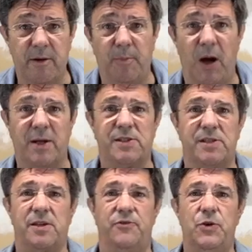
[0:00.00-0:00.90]
box
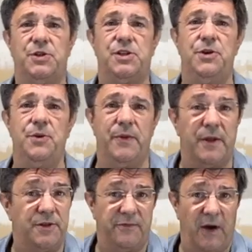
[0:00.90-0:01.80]
is of use to you and
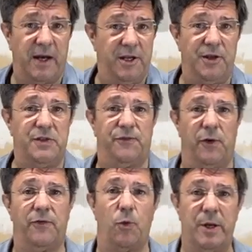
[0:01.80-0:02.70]
that you find it
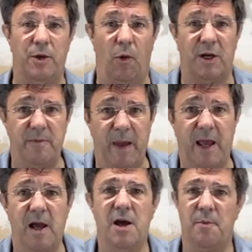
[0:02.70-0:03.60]
useful for when you want to
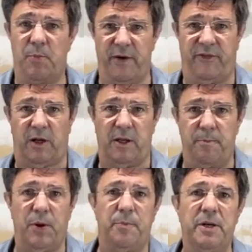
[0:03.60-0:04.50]
make perfectly
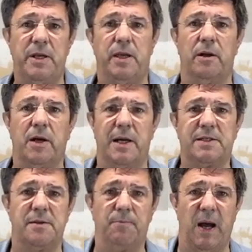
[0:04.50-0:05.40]
perpendicular
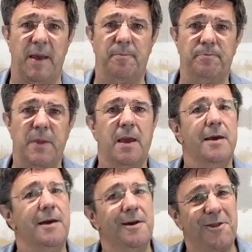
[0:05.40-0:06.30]
cuts in pipe.
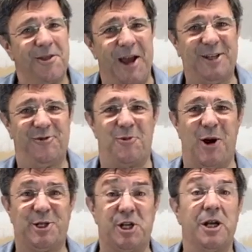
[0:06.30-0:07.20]
Thanks for
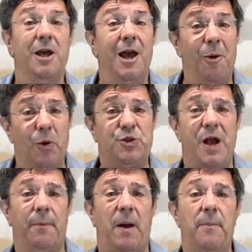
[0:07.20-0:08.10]
watching. And won't you
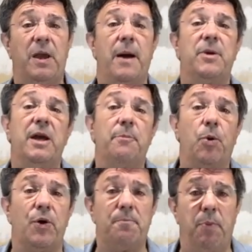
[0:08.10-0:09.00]
help by becoming an
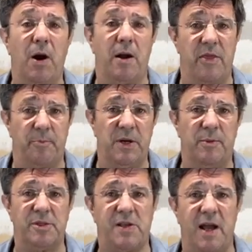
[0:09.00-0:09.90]
important part of the
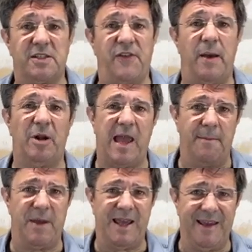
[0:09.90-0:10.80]
Printable Science family
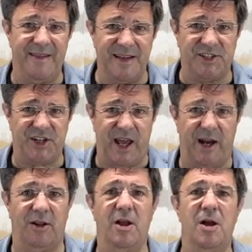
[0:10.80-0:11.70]
and making this
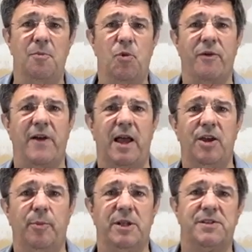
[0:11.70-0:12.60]
channel more
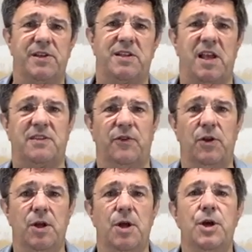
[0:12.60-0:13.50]
valuable and successful?
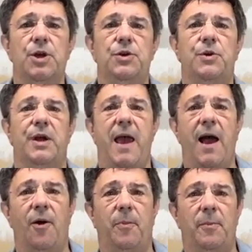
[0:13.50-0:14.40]
You can
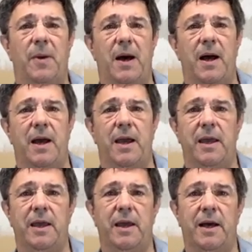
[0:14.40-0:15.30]
help
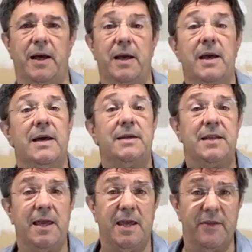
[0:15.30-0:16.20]
by
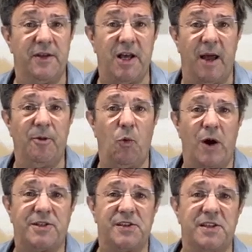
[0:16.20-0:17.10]
taking the time to
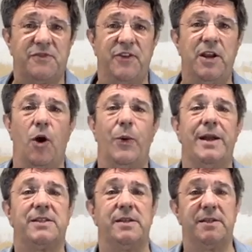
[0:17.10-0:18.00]
watch this video in
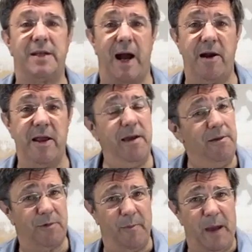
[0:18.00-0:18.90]
its entirety.
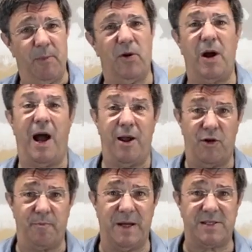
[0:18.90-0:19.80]
Remember, I
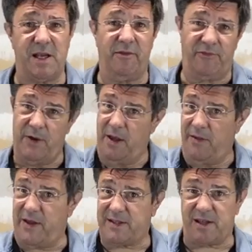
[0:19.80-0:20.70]
hurt myself.
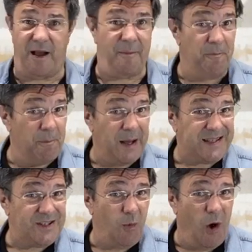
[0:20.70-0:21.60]
That's a
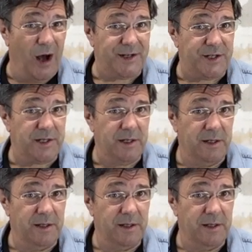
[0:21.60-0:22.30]
must watch.